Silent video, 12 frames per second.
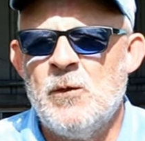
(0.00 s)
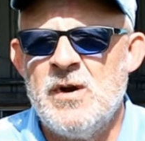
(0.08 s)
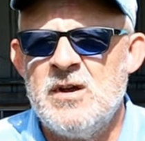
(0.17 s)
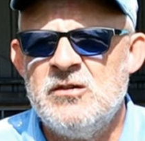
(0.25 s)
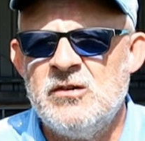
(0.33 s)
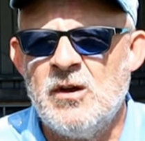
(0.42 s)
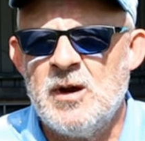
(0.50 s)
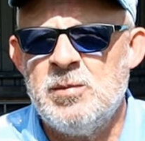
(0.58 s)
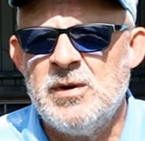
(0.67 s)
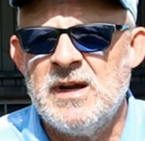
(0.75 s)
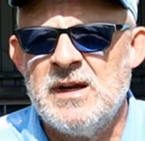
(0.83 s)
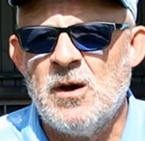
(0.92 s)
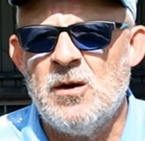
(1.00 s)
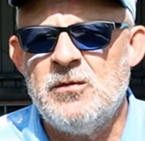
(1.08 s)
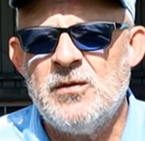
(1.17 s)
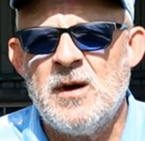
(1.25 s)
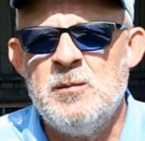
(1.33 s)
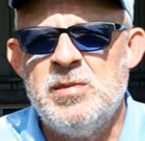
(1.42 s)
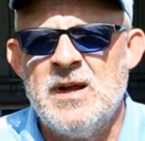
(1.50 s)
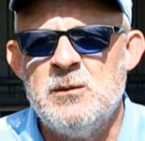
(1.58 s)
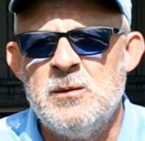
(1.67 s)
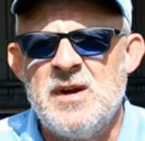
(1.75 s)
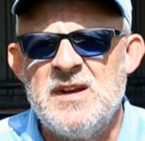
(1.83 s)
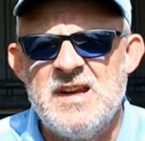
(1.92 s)
When I started playing golf, I
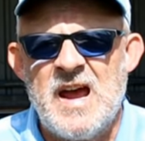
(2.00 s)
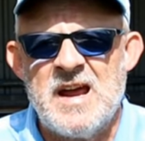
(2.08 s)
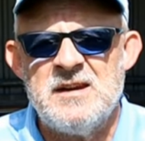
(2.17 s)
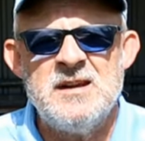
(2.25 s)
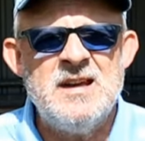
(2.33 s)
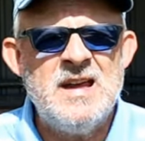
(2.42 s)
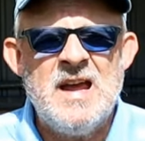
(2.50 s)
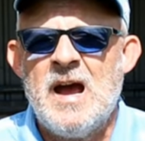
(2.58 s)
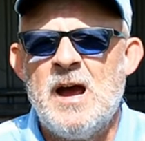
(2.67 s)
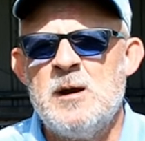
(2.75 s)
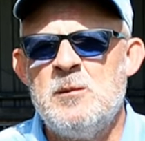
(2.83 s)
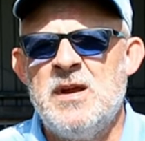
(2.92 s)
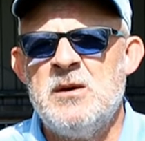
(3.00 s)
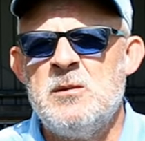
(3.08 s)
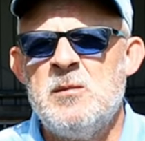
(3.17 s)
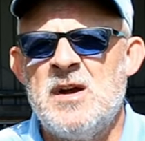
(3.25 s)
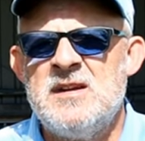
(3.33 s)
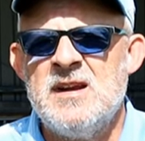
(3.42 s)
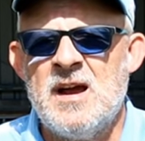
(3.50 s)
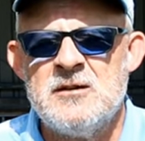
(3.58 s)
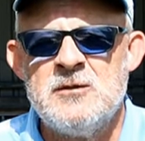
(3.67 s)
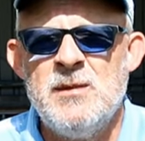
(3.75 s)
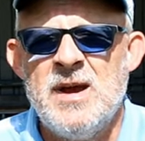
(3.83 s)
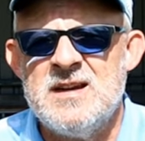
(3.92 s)
played with my dad, and I played with my
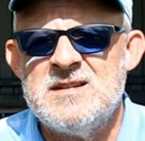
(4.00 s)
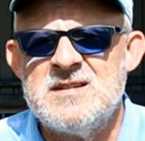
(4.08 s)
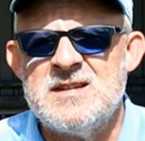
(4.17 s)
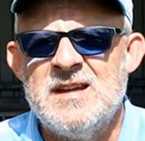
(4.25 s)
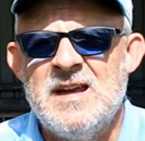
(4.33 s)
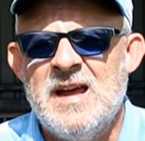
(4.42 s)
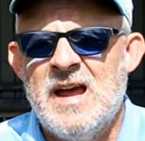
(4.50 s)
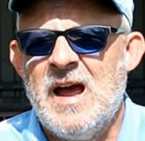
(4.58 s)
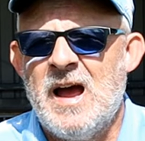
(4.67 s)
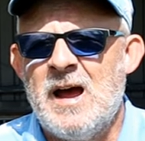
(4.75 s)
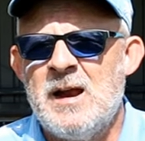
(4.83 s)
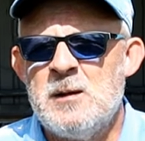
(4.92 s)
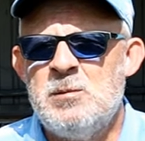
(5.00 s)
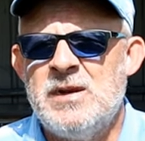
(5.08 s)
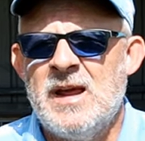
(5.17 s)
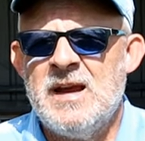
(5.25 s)
dad's mates, and I